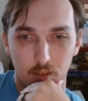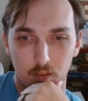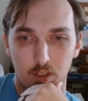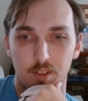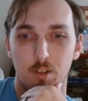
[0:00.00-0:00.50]

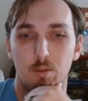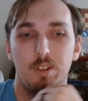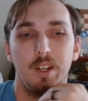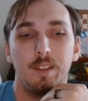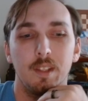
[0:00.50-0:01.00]
He's
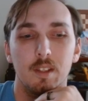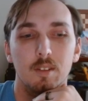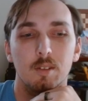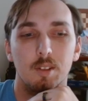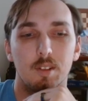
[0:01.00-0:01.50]
interested in
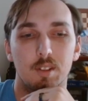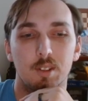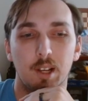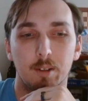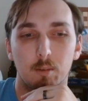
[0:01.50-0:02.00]
this
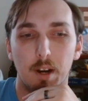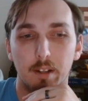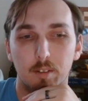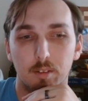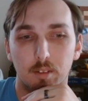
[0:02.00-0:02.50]
second rank.
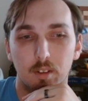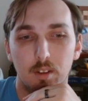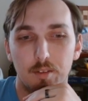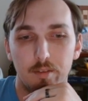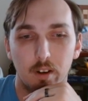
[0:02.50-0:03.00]

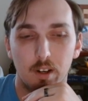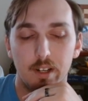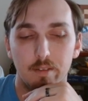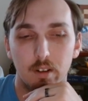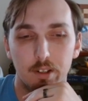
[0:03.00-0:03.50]

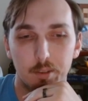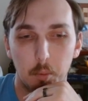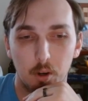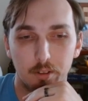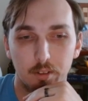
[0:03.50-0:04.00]
Very, very
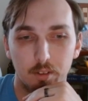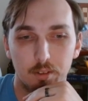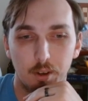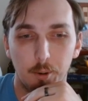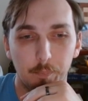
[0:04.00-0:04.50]
smart.
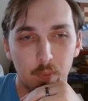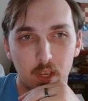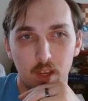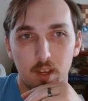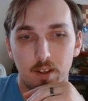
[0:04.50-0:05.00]
So
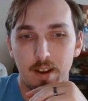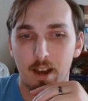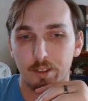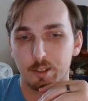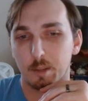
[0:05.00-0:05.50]

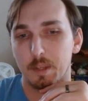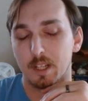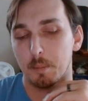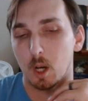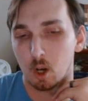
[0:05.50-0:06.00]
now this could
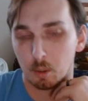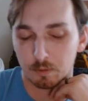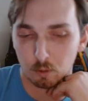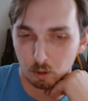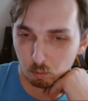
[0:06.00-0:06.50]
become a home
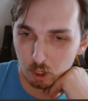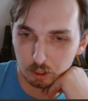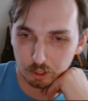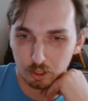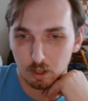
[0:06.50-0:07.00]
for a
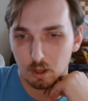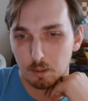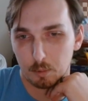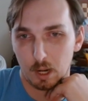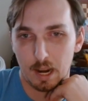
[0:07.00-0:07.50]
rook,
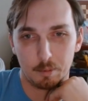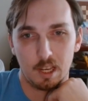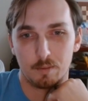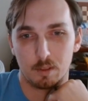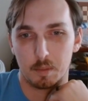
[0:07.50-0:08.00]
perhaps
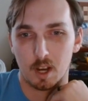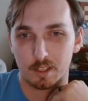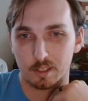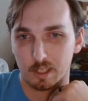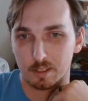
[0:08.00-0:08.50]
have some
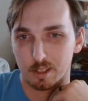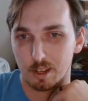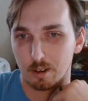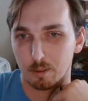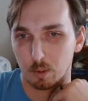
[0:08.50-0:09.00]
nonsense
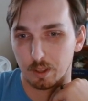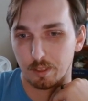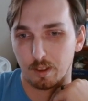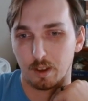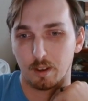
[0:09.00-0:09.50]
here with
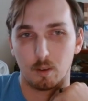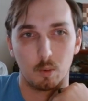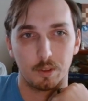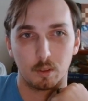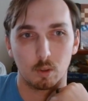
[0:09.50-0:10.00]
the
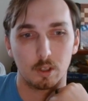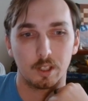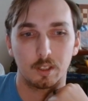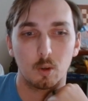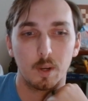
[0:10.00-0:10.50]
rook
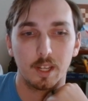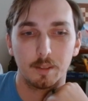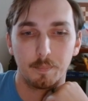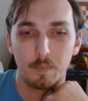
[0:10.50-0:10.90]
and the queen.